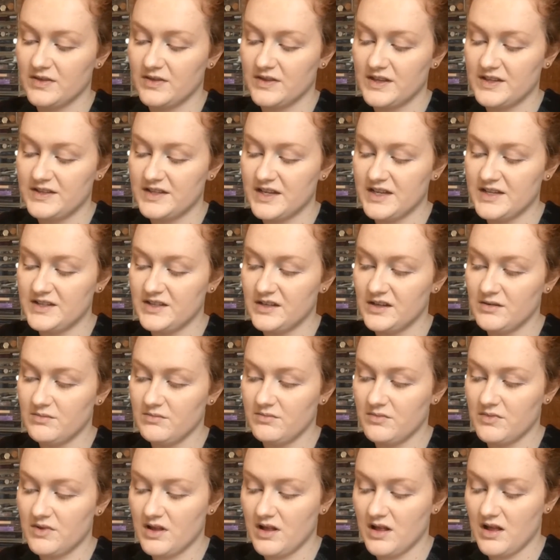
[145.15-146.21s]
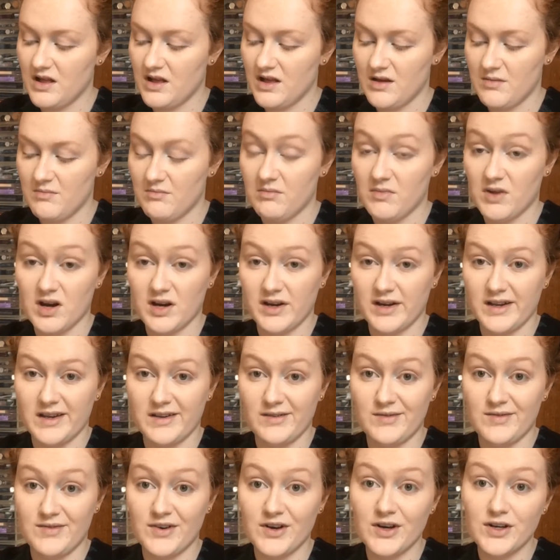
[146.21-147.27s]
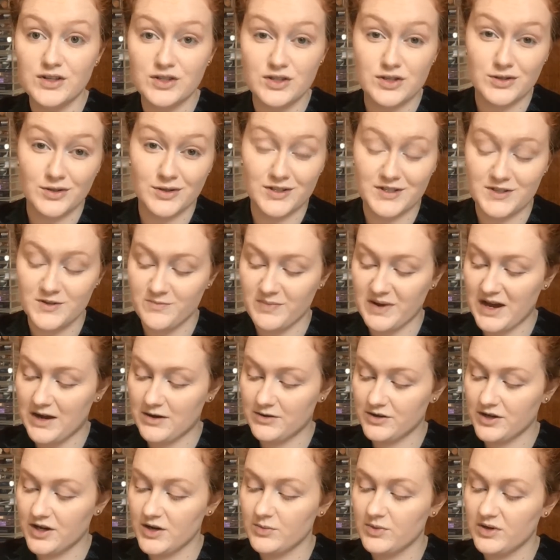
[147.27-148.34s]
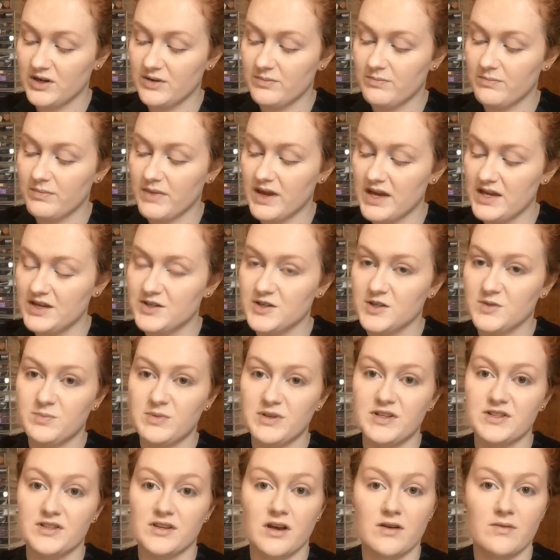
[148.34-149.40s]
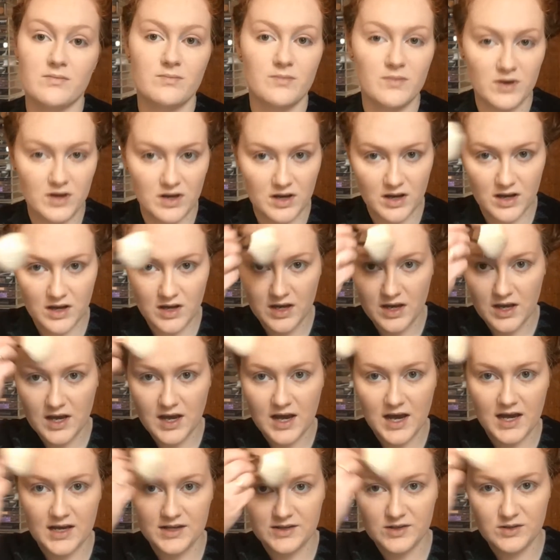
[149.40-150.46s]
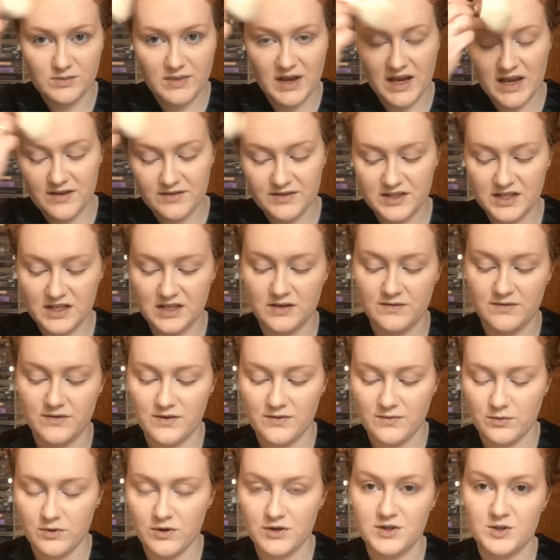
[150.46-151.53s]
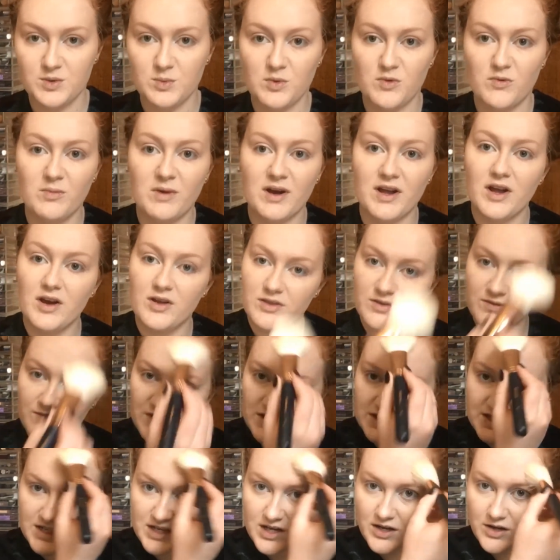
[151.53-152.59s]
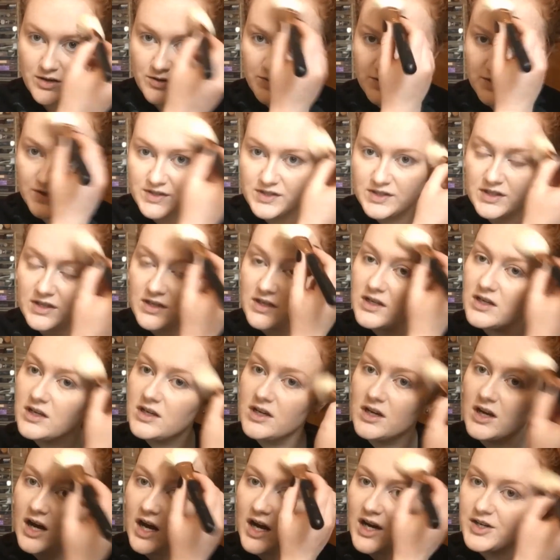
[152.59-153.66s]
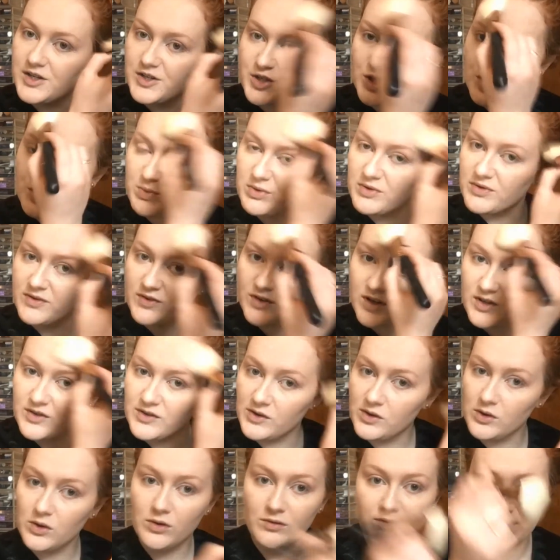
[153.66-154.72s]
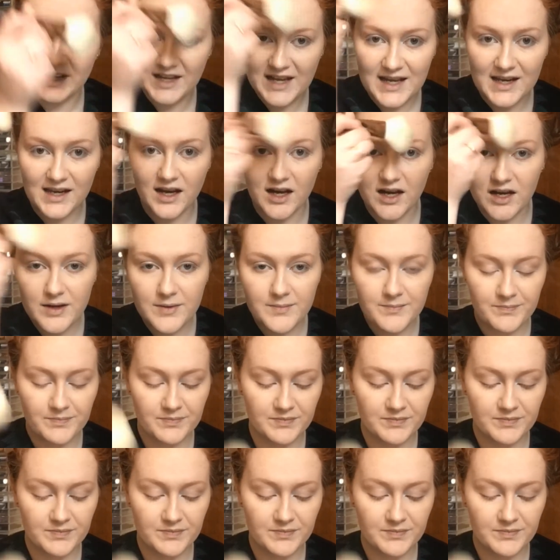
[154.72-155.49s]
This isn't my first choice of powder, I will admit, just because as you may have seen if you've watched some of my other videos, I do prefer the Laura Geller,